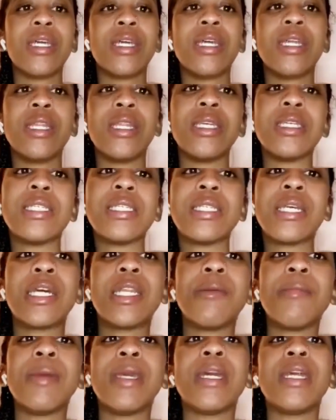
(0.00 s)
this is going
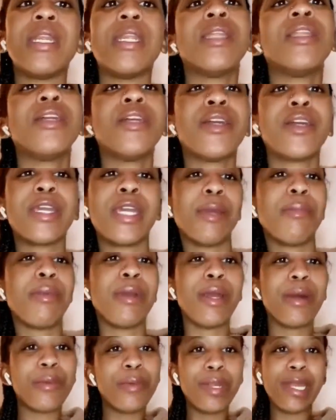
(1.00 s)
to be another
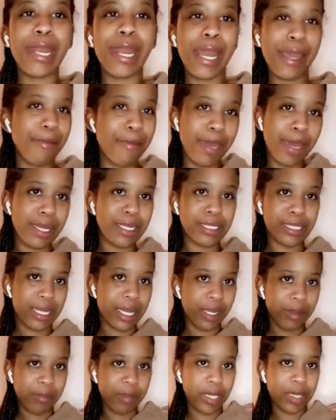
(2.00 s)
keeping up with nebe
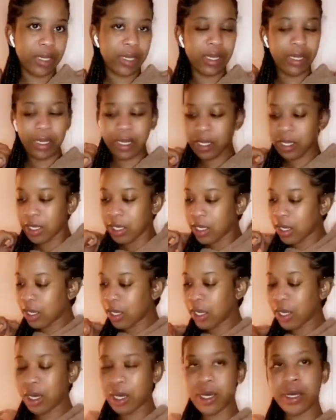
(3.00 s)
segment
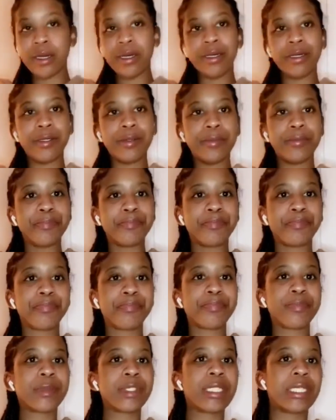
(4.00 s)
um,
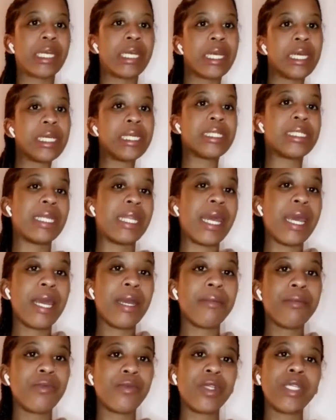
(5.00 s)
today
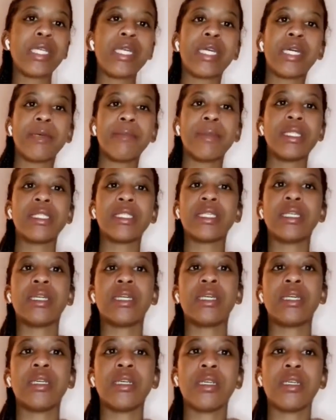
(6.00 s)
i'm really coming to